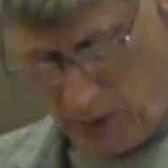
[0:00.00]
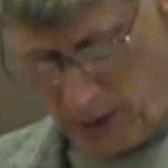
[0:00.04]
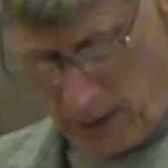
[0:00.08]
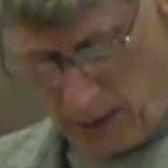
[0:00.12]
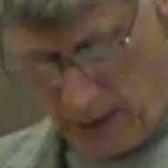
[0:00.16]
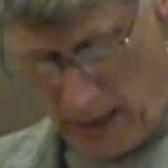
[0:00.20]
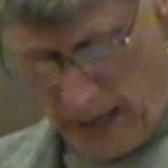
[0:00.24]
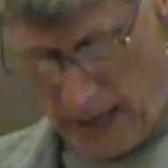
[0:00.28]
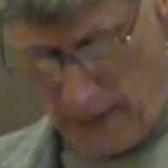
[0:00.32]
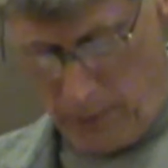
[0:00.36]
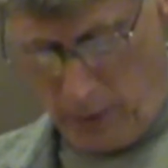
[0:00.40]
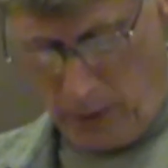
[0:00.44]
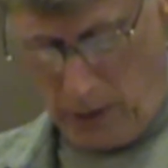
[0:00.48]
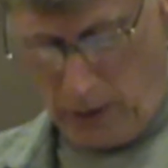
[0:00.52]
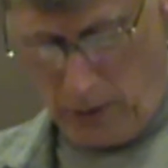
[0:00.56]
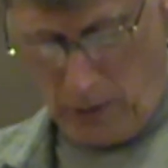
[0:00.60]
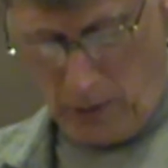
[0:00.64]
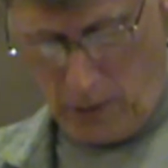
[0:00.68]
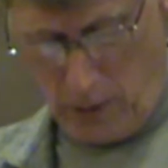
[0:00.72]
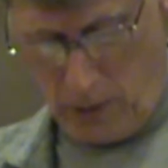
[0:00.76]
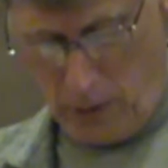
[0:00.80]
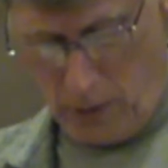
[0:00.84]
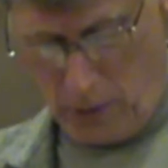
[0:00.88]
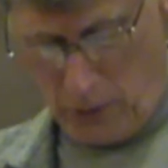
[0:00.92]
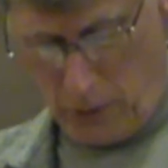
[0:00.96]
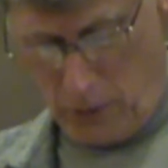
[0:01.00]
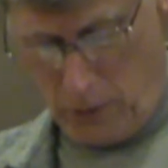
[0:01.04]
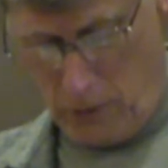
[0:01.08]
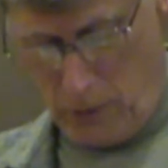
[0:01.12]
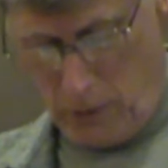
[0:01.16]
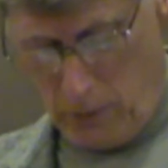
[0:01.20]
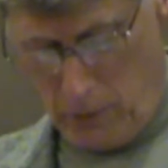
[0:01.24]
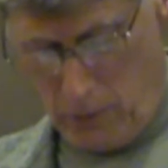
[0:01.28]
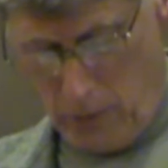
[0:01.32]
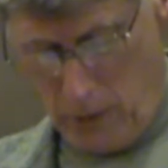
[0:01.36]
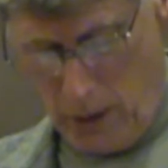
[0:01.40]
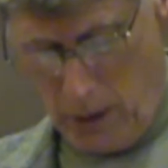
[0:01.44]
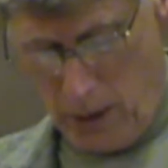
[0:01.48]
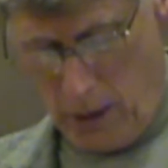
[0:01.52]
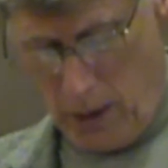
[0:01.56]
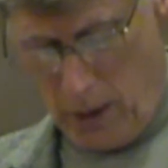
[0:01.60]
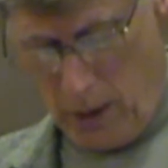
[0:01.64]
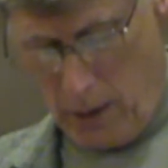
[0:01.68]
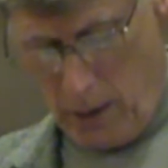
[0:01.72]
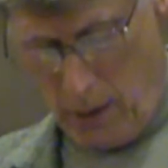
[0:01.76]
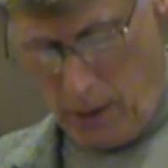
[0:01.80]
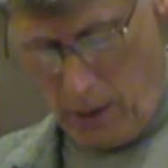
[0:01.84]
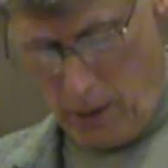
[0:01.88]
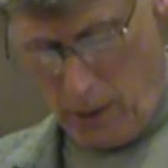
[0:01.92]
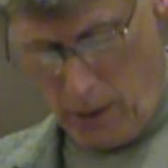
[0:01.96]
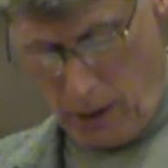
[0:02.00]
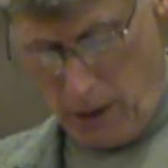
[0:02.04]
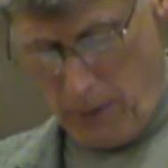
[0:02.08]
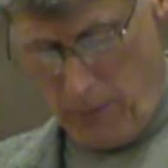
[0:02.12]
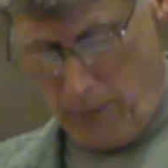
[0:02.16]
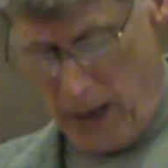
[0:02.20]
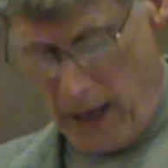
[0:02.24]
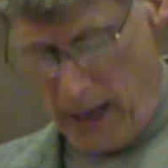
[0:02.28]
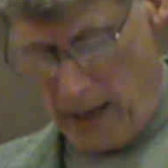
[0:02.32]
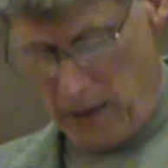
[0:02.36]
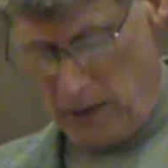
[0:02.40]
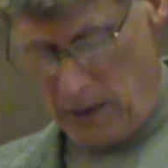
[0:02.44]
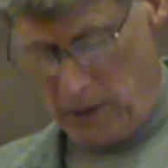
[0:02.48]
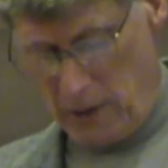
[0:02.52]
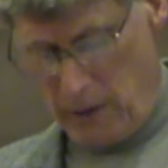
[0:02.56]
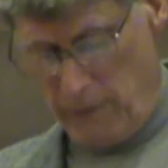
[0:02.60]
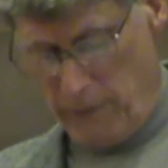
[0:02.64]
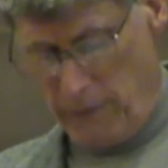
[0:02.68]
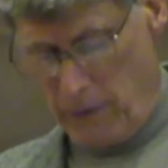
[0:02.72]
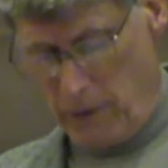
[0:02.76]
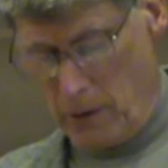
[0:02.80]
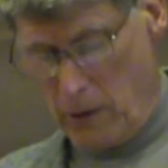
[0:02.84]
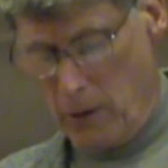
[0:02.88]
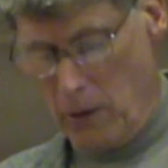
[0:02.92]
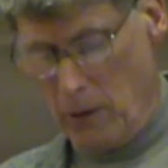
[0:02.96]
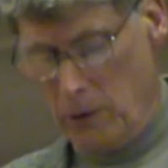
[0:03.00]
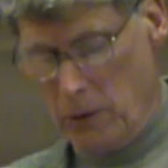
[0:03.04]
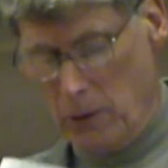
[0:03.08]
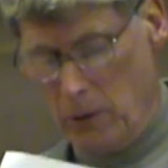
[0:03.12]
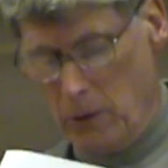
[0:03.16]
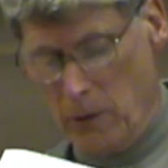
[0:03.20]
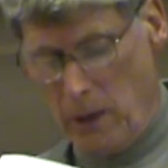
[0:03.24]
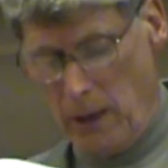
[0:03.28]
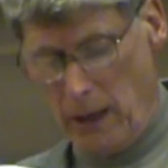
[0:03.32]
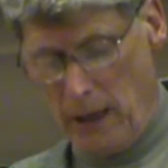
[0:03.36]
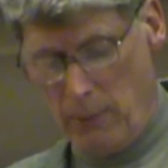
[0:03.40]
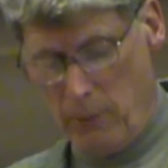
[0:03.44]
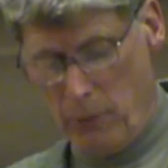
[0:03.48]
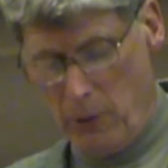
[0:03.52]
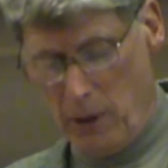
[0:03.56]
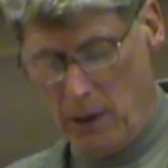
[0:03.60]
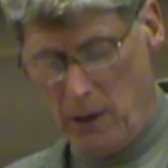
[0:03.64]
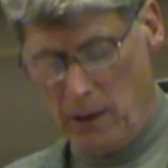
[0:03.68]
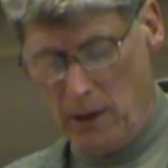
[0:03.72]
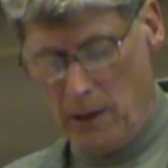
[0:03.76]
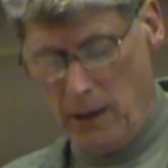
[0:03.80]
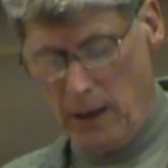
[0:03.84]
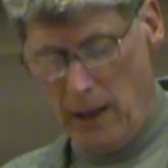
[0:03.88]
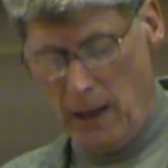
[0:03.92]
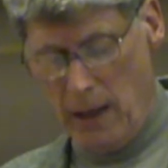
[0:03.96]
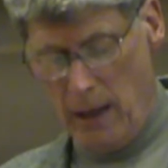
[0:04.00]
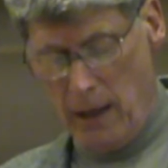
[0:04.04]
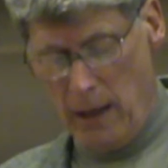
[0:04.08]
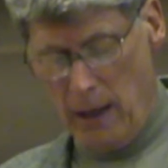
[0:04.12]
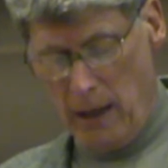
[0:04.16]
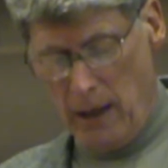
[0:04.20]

by tapping her capacity for cultural hybridity,